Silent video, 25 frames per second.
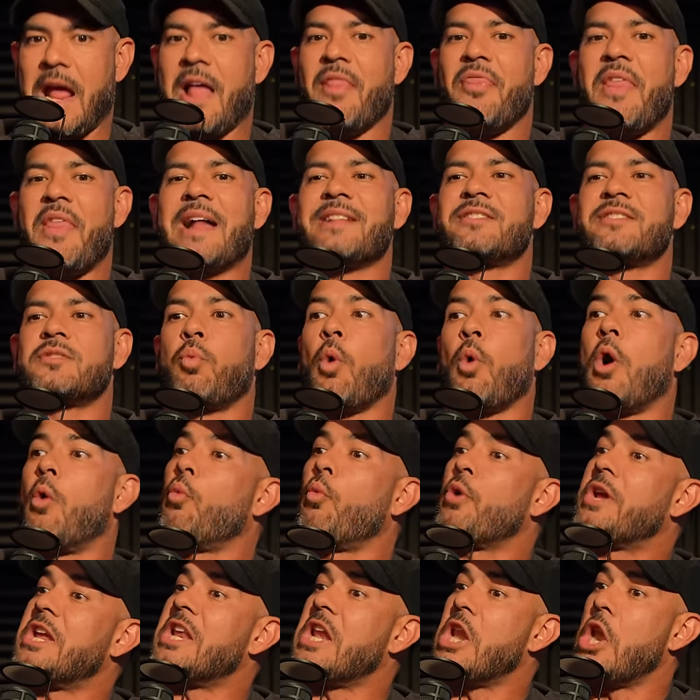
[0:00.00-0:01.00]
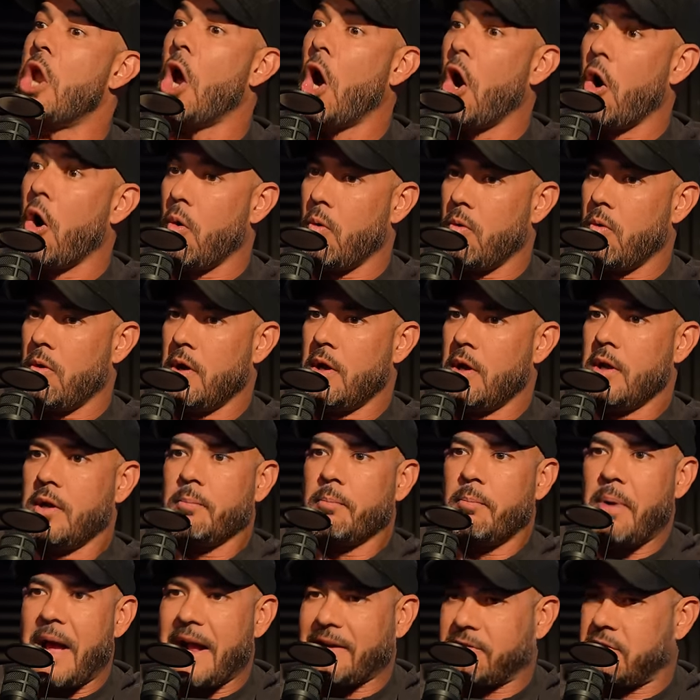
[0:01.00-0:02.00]
And that's what we know. Mm
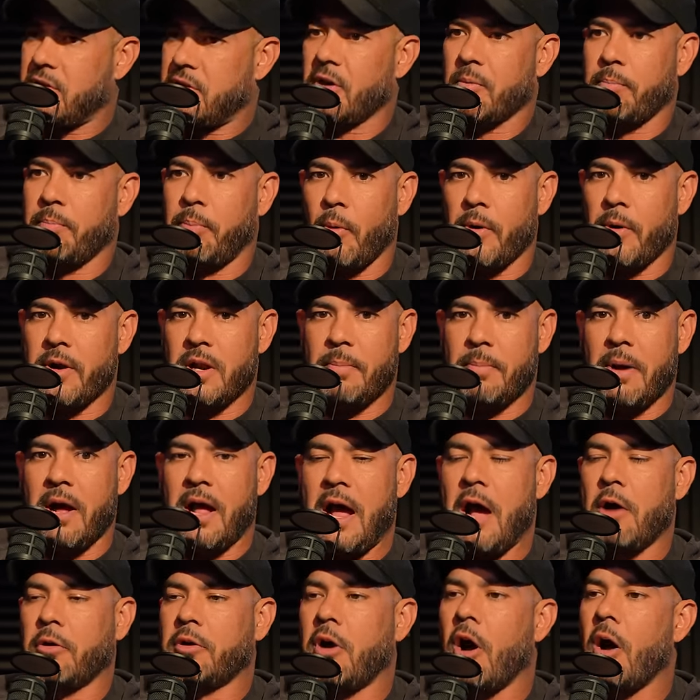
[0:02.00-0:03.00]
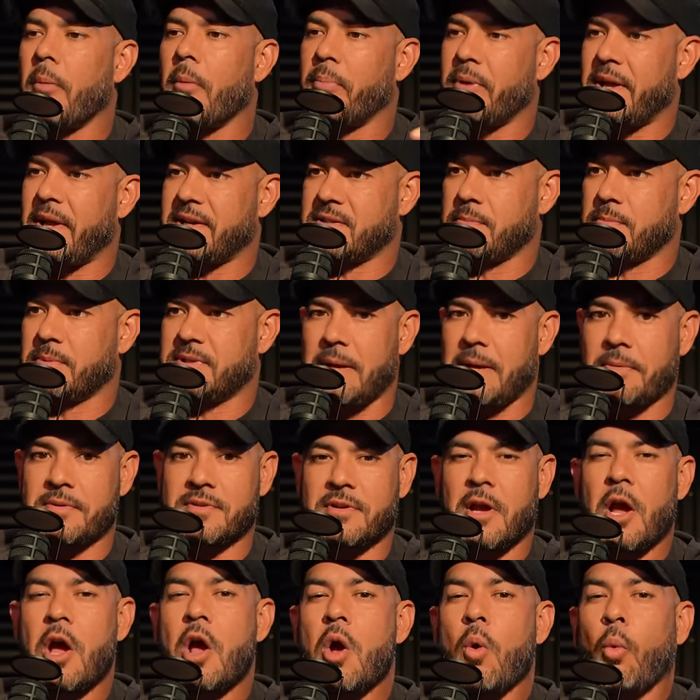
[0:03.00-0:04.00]
-hmm. Back to your point about how complex the
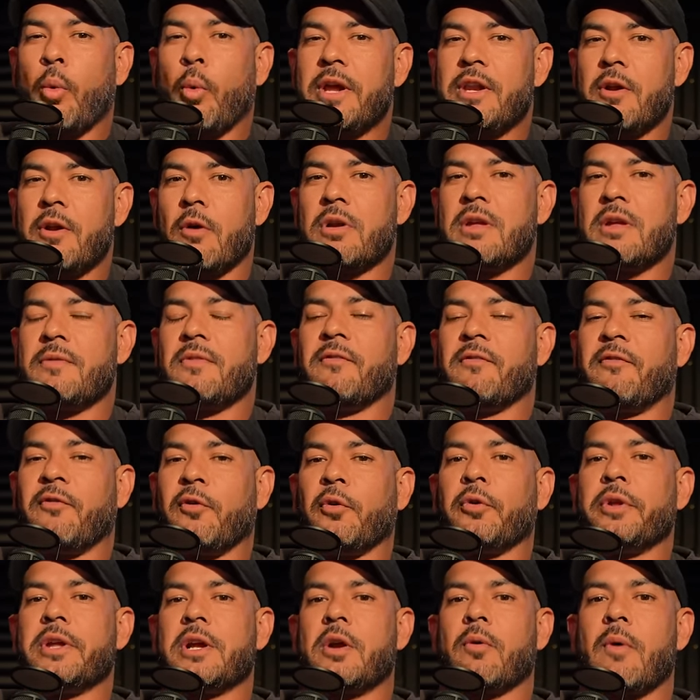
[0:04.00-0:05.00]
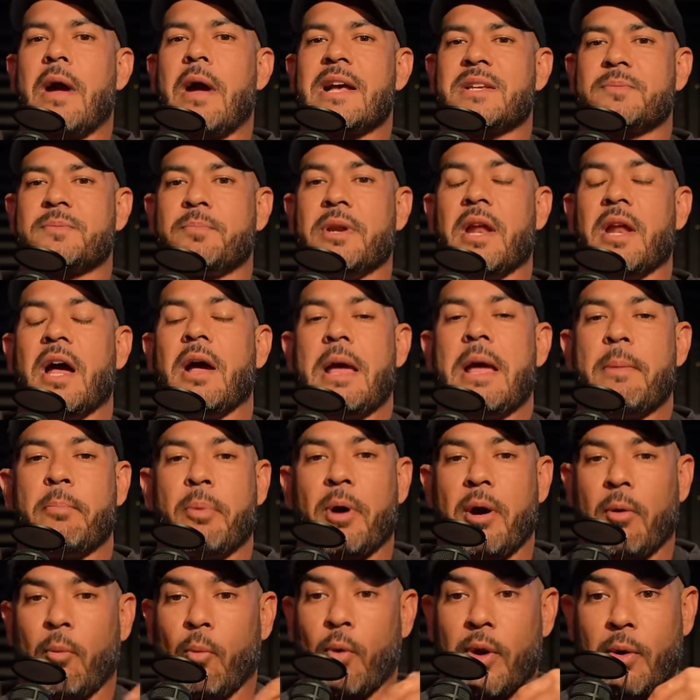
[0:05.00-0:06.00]
metabolism, we don't even fully grasp it. Eh,
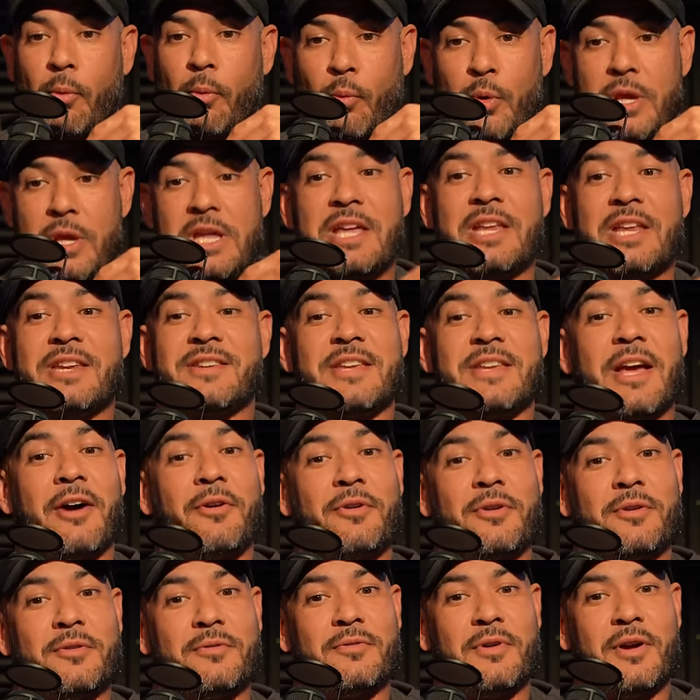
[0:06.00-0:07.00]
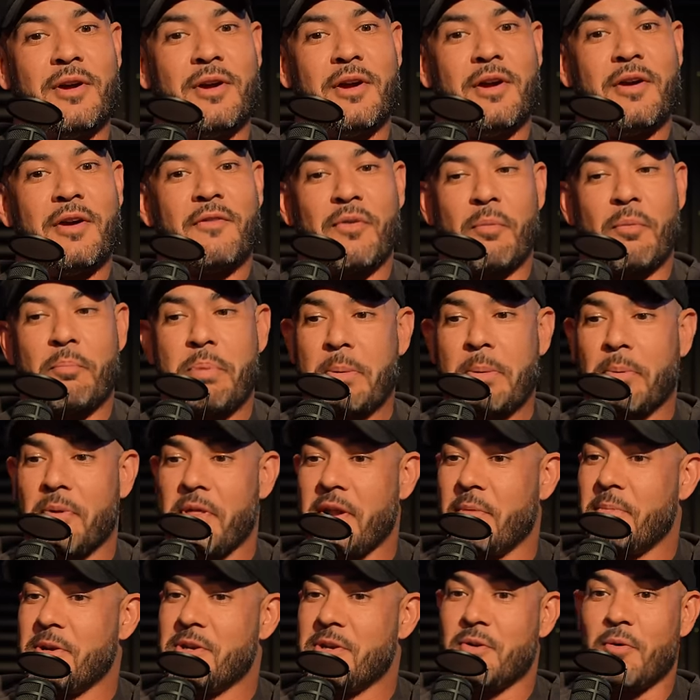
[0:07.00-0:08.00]
but what we can tell you from people
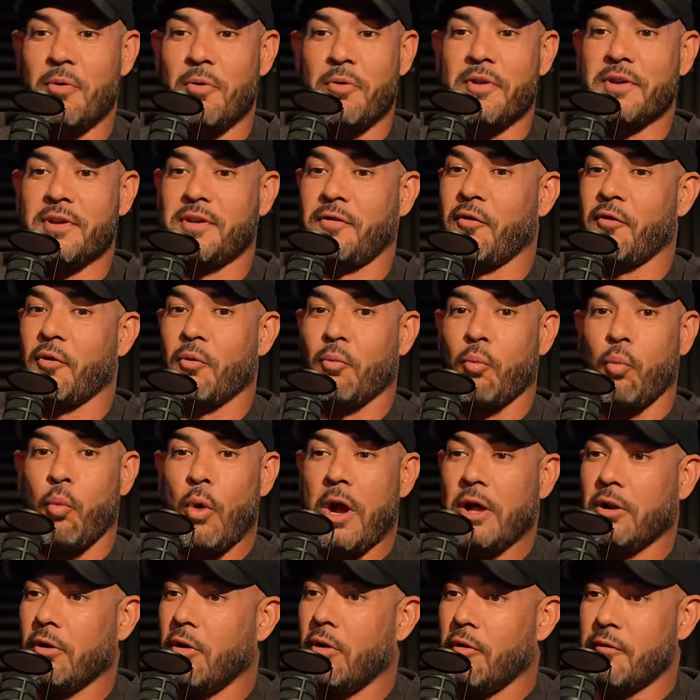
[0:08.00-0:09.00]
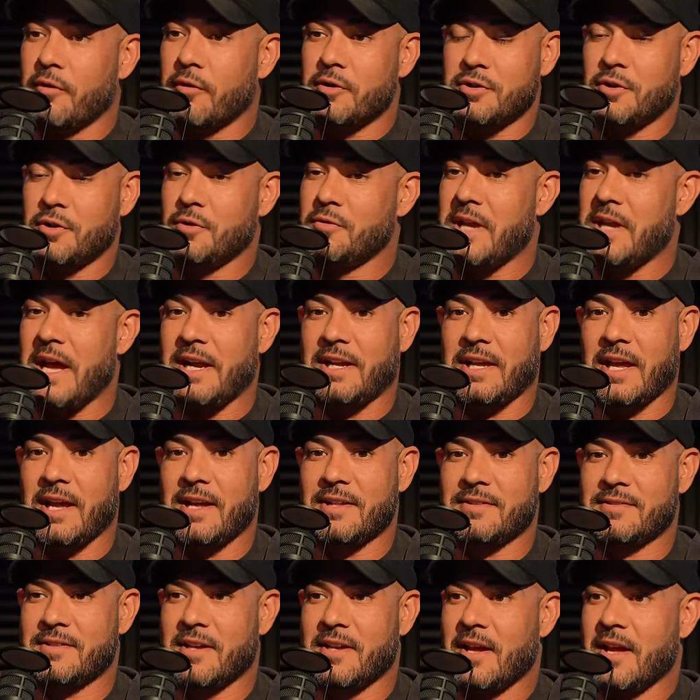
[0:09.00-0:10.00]
that have been doing this for well over two
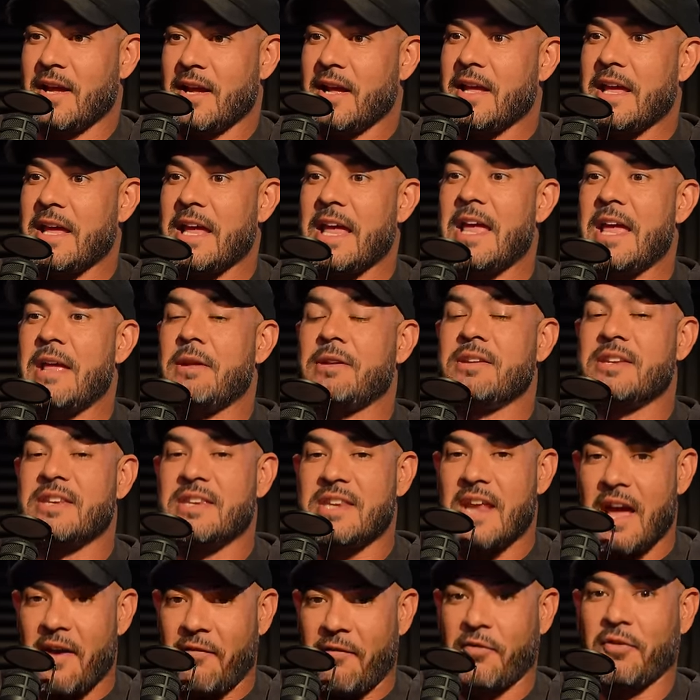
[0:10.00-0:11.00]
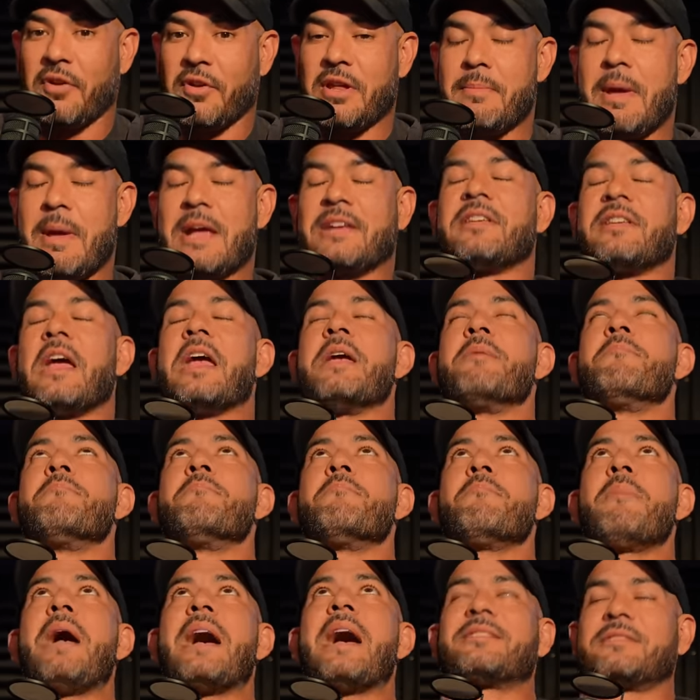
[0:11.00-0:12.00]
decades, look, it definitely makes a
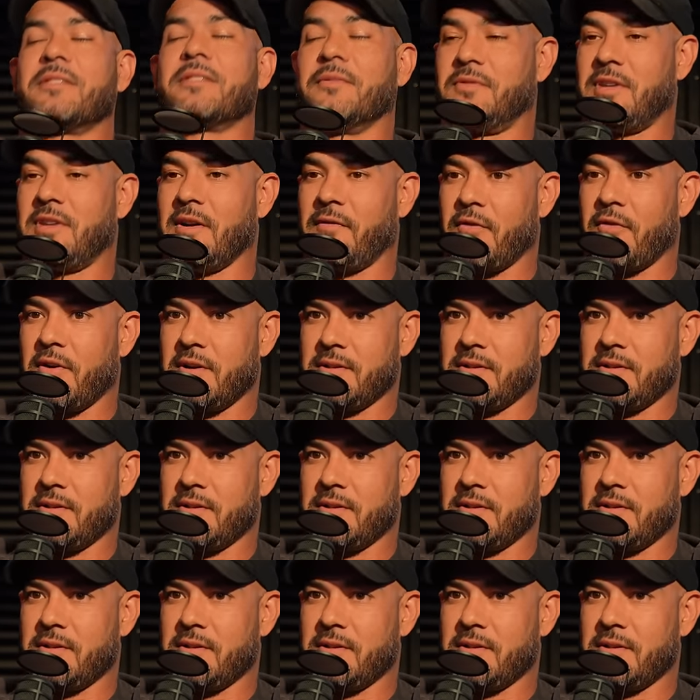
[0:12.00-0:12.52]
massive look, difference.